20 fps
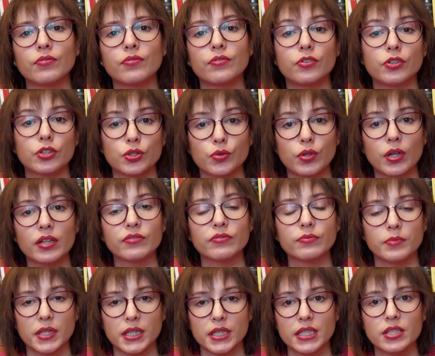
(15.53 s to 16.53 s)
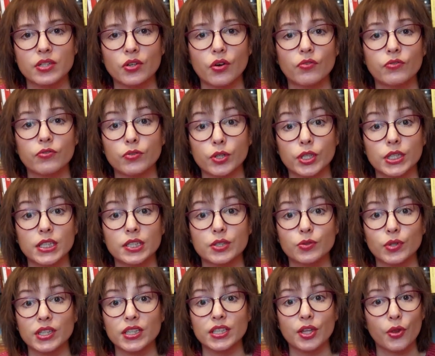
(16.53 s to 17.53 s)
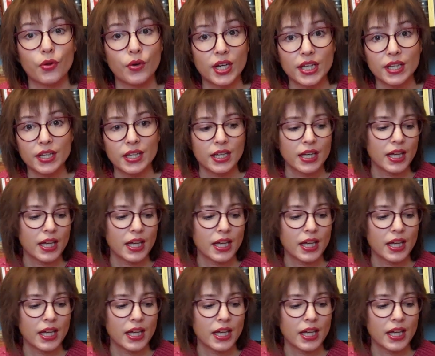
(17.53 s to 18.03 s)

for 12 months of 2023,